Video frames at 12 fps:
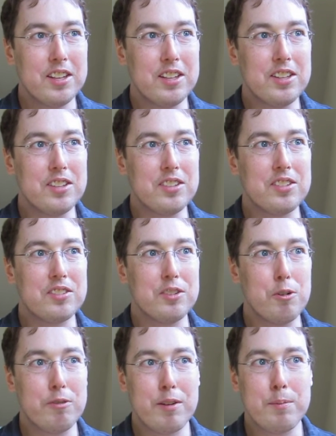is
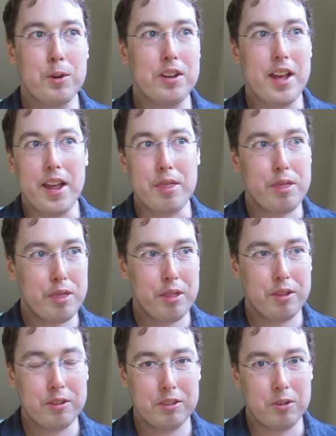November 9th
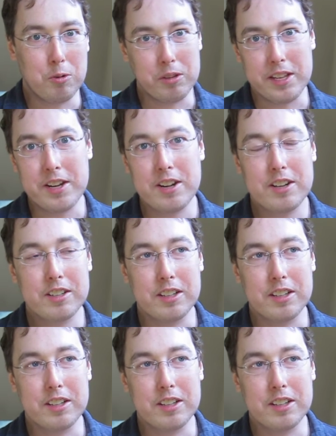or later,